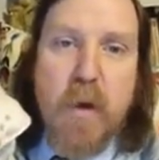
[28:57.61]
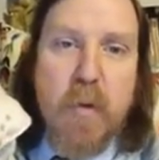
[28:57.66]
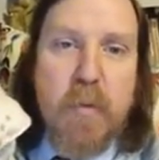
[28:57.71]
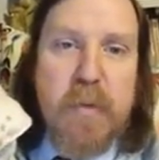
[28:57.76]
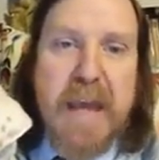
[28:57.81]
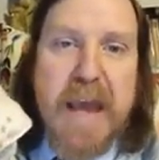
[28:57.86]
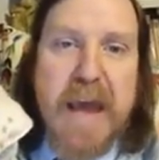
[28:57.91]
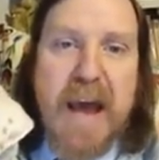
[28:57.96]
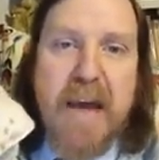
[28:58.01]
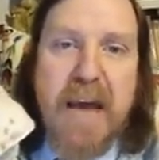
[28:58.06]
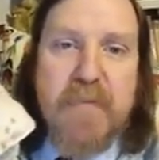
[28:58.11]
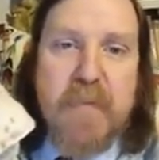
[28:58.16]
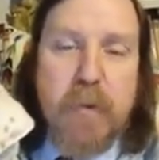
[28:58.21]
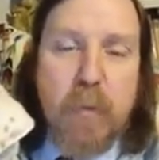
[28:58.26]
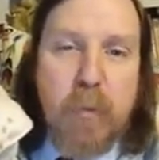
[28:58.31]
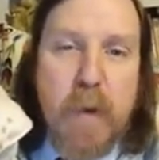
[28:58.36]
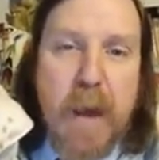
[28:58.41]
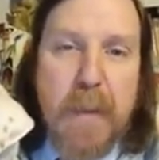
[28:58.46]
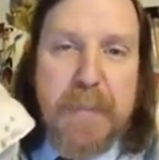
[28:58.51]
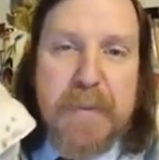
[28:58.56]
only have the
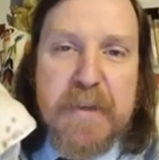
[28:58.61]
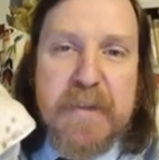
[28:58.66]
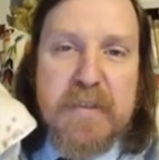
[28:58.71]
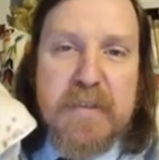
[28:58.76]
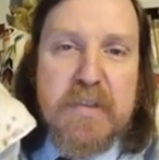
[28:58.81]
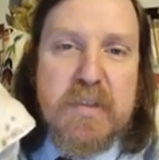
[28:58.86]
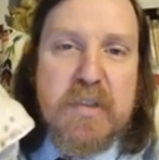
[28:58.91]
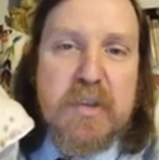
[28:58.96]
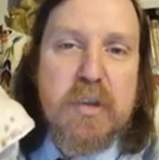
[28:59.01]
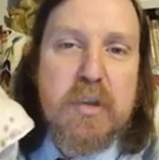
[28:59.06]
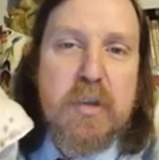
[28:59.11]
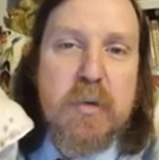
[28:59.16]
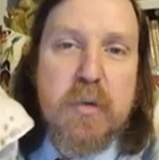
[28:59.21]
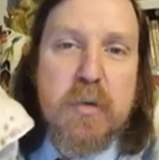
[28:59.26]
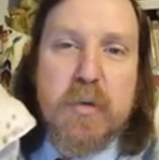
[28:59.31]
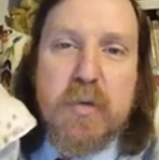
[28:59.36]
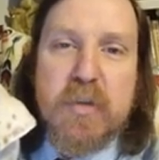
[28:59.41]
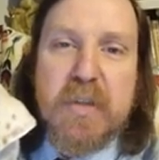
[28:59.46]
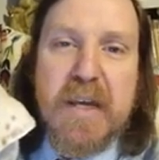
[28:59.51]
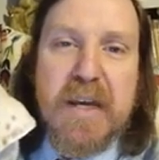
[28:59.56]
weapons
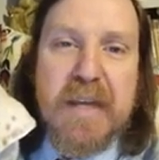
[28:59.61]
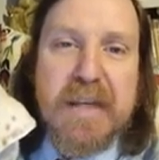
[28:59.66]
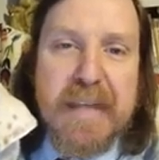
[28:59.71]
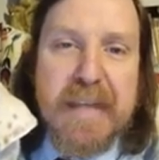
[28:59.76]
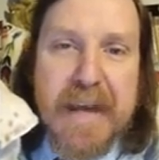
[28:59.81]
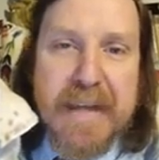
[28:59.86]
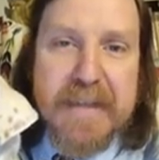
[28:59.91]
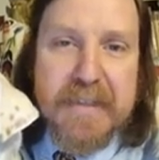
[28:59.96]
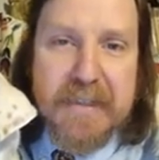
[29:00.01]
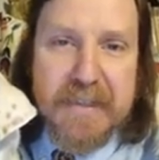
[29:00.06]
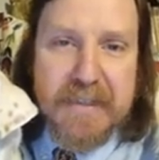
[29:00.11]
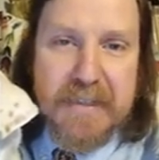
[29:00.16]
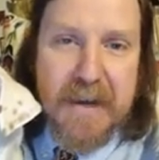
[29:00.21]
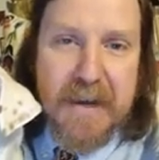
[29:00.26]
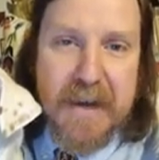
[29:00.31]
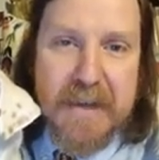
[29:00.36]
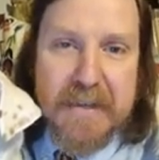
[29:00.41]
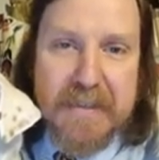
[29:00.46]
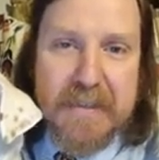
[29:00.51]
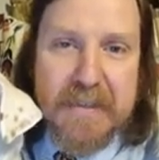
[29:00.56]
used against
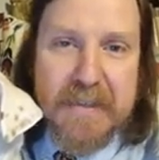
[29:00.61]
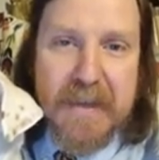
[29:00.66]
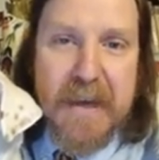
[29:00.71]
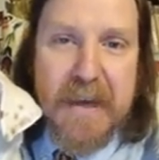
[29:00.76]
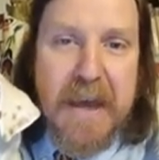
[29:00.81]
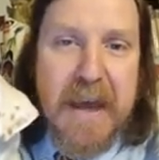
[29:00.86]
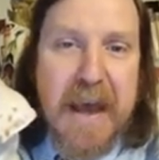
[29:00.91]
us,